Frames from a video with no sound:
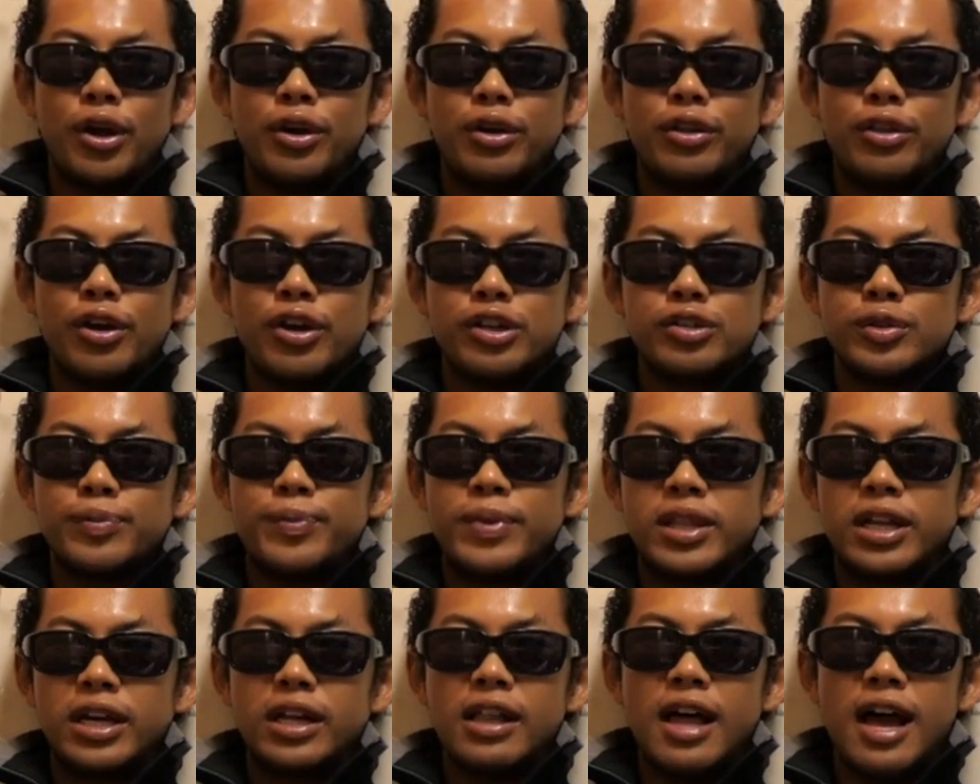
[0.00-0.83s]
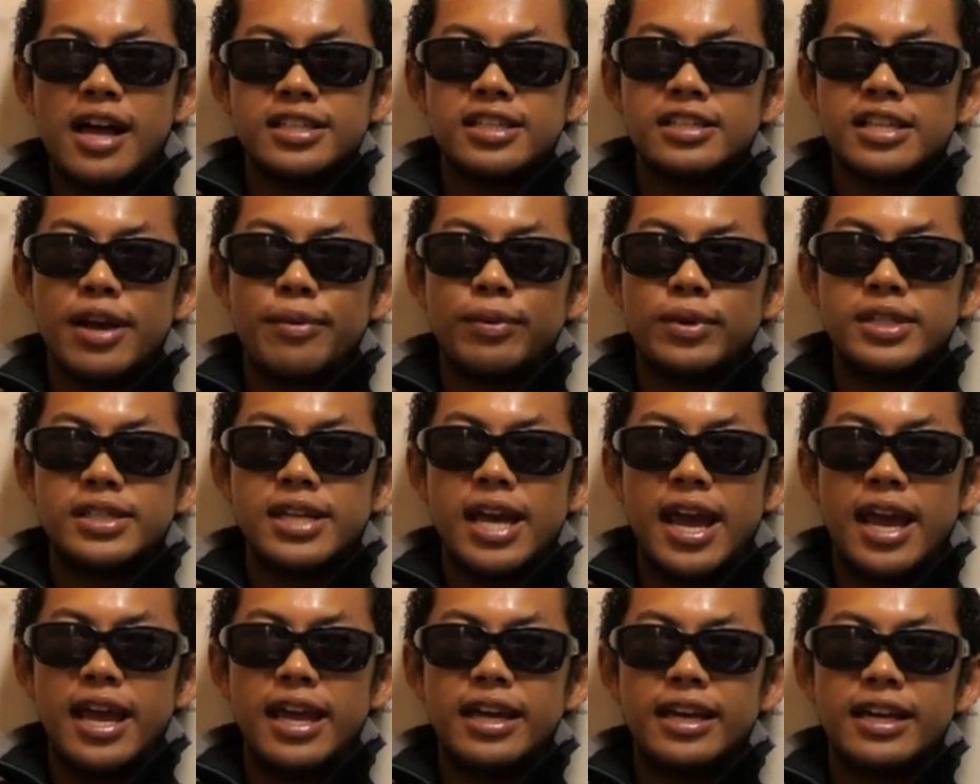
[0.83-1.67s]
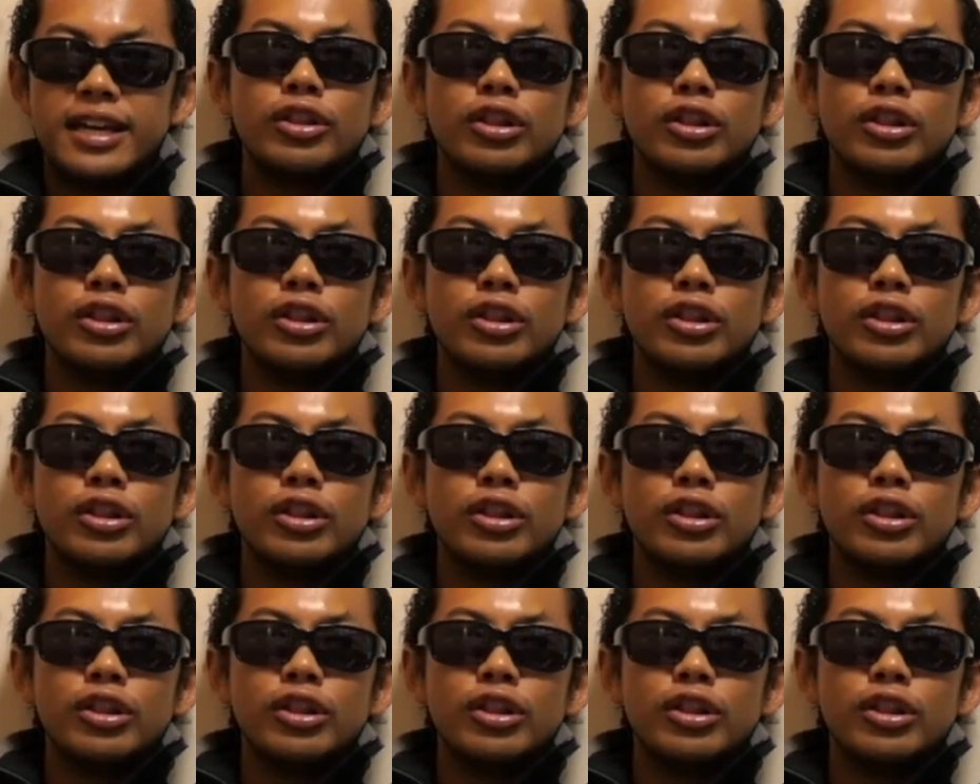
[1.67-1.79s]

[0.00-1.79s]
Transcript: Those would be the glasses I would take.